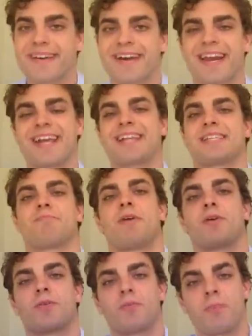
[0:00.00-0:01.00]
crazy
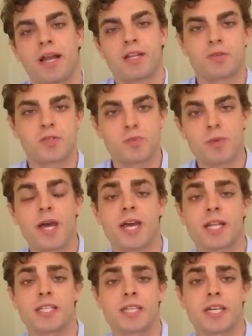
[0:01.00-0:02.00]
amount of money to
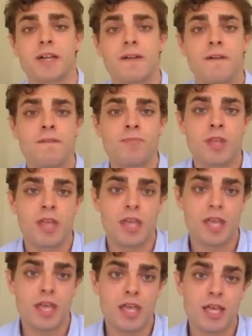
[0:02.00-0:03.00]
spend,
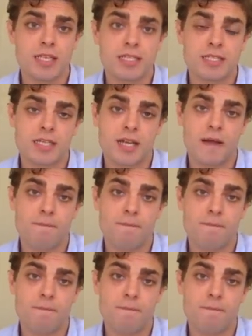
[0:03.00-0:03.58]
is